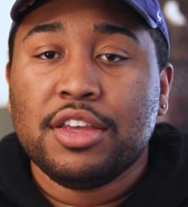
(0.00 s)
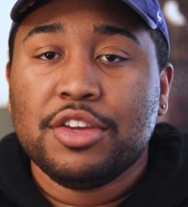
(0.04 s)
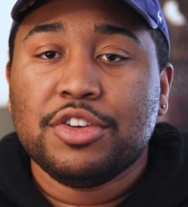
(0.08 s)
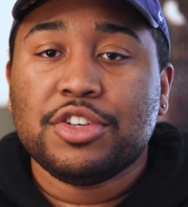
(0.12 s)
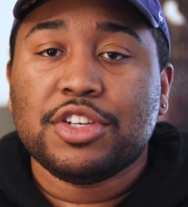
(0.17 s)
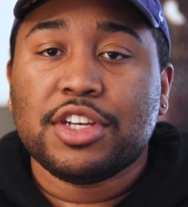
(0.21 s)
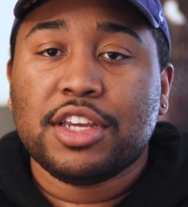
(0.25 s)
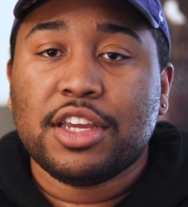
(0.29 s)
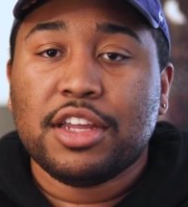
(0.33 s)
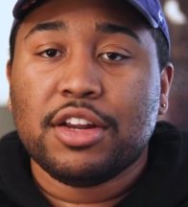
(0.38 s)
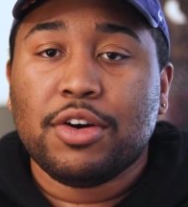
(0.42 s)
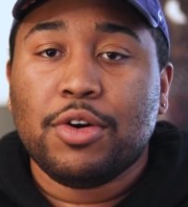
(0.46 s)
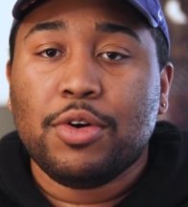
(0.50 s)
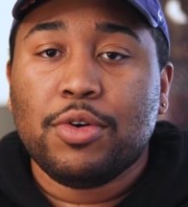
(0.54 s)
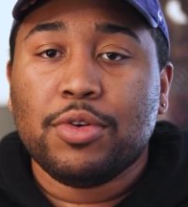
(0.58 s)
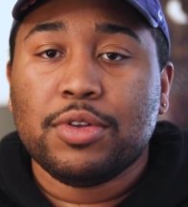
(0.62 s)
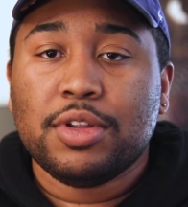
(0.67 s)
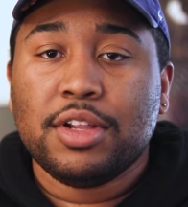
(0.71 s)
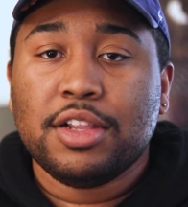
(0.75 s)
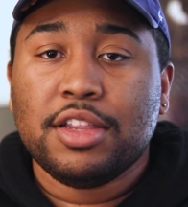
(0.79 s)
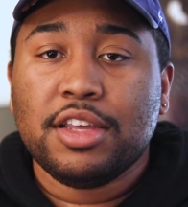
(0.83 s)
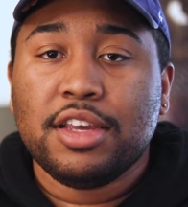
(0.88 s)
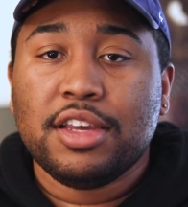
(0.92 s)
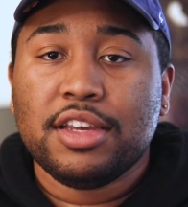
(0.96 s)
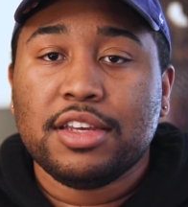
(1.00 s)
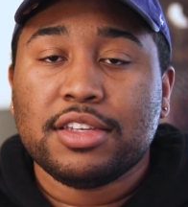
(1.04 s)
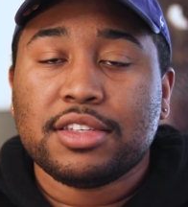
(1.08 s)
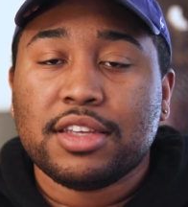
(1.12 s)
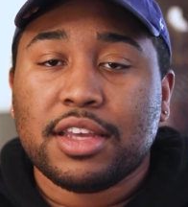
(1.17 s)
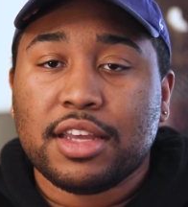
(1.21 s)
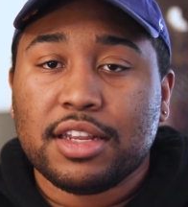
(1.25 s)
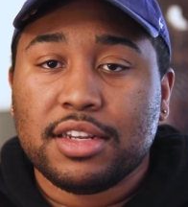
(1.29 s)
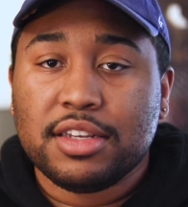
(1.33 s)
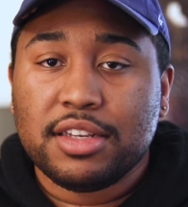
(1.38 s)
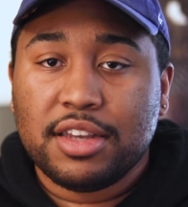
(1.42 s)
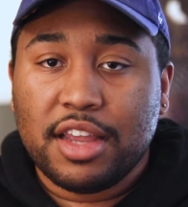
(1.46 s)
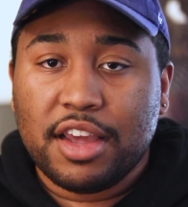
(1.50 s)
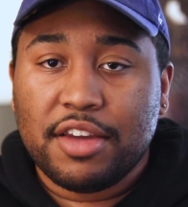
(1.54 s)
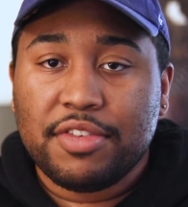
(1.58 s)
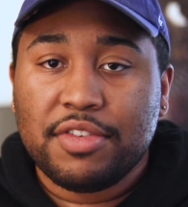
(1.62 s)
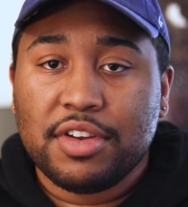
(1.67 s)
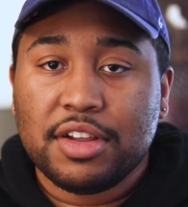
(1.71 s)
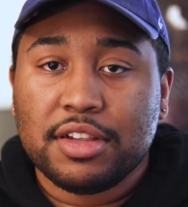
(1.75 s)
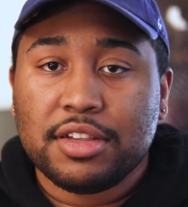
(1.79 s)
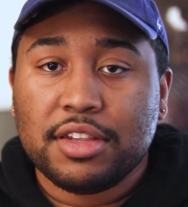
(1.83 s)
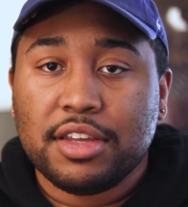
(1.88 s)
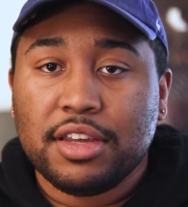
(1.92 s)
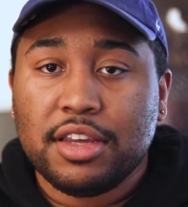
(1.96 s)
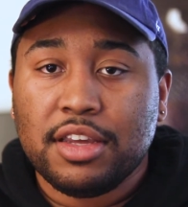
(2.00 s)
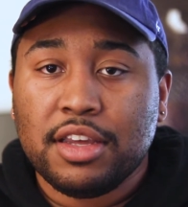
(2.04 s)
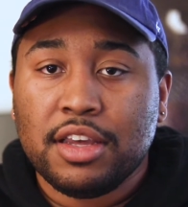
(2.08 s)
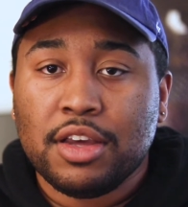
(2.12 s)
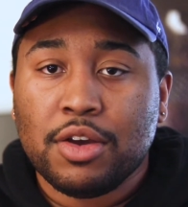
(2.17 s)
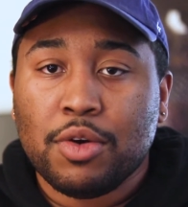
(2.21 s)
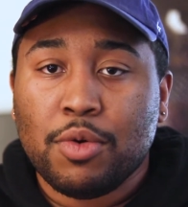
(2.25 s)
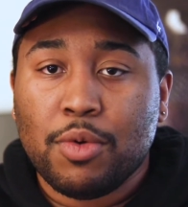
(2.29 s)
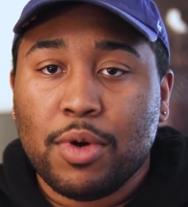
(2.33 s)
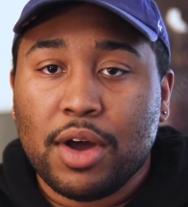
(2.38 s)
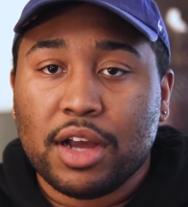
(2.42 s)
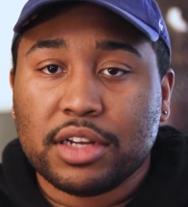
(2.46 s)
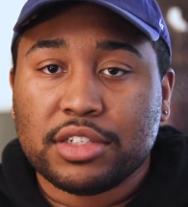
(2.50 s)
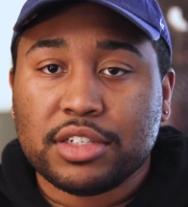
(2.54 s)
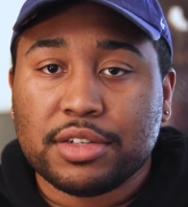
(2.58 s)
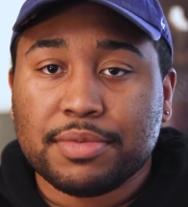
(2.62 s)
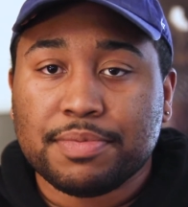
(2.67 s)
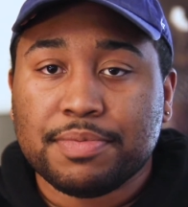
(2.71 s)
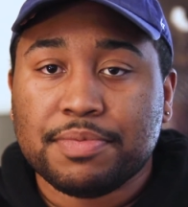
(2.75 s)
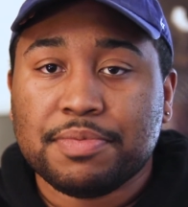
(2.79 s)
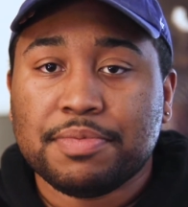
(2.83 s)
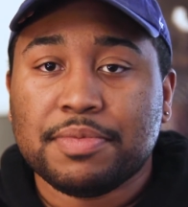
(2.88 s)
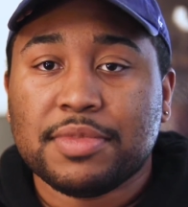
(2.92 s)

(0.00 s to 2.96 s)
You should get a hold of these and definitely watch them.